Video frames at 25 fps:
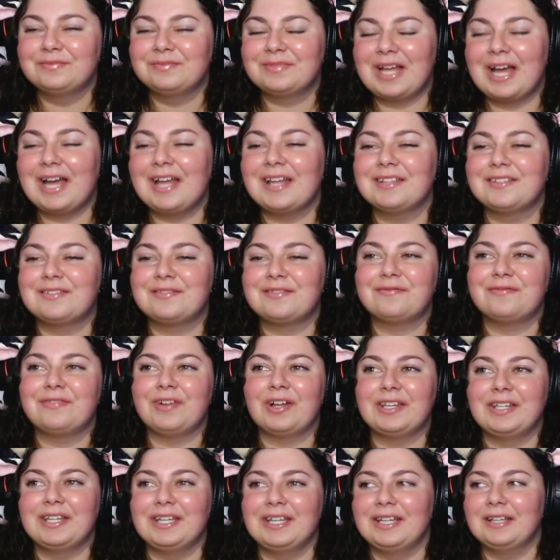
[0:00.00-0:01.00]
That is
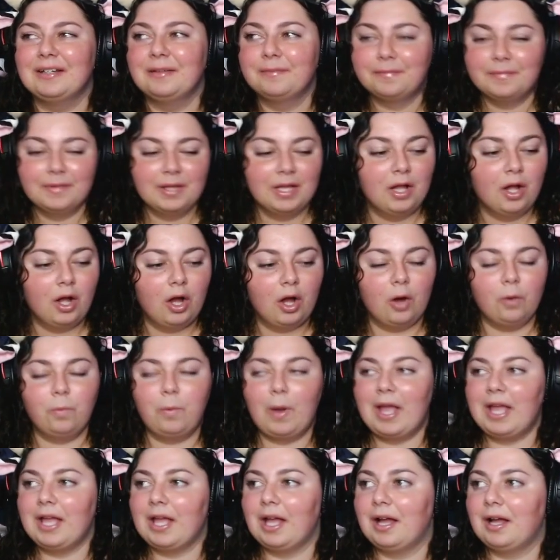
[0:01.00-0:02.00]
funny. Oh,
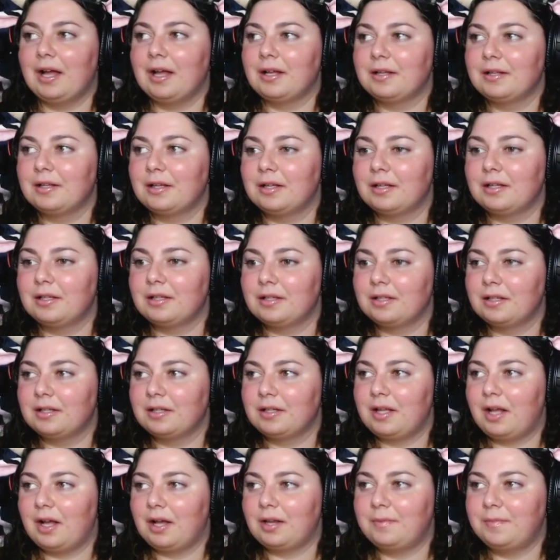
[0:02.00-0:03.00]
wait. I
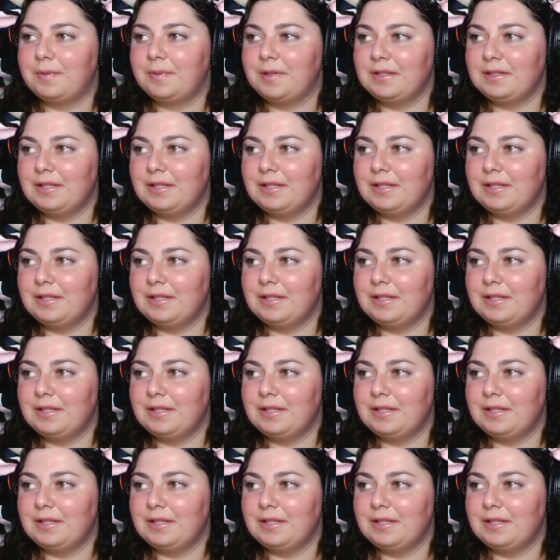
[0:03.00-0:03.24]
gotta be